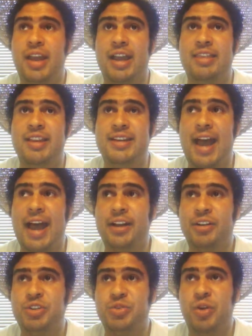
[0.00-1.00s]
and the
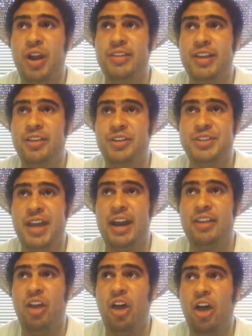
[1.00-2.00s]
doctors were on the other side
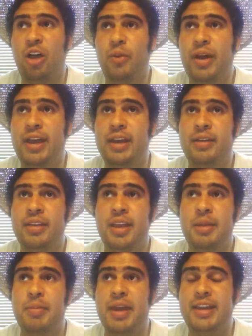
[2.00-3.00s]
of the hallway
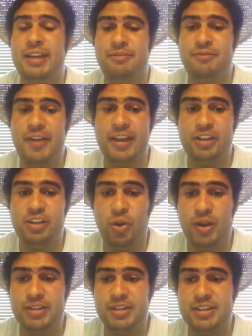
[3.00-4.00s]
making fake
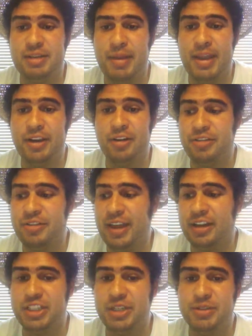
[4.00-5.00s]
noises to make her
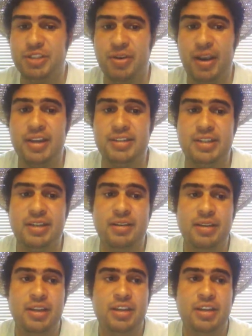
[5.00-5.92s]
think she was crazy.